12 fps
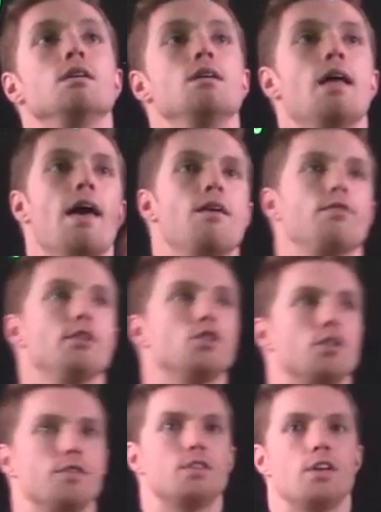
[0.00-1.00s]

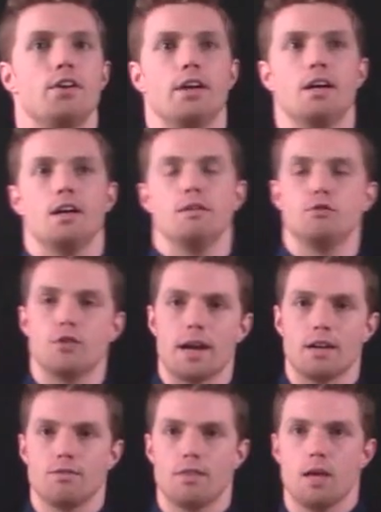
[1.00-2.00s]
surface area of
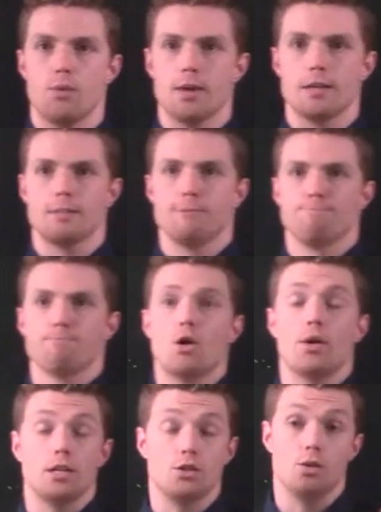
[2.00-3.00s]
dragonfly wings?
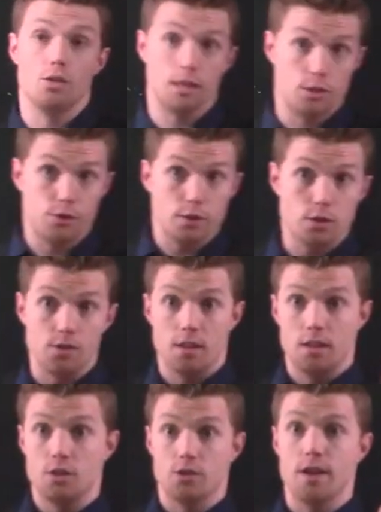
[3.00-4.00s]
Okay, so let's
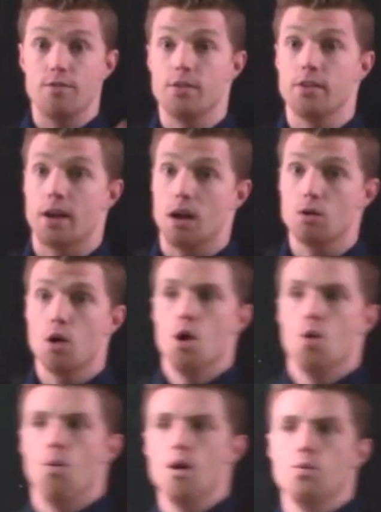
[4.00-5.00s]
try to figure out
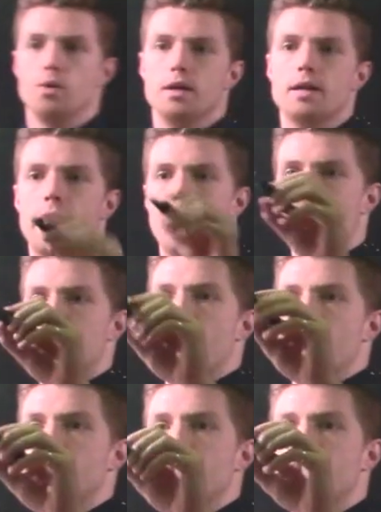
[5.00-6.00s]
what would our
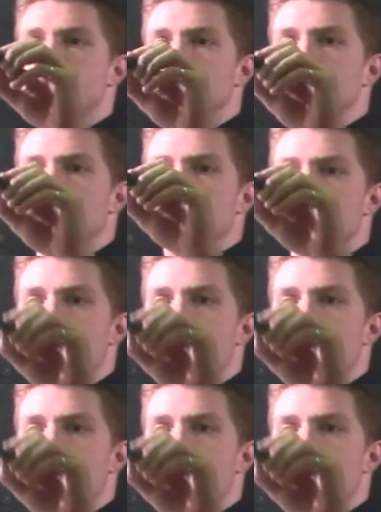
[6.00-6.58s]
population be.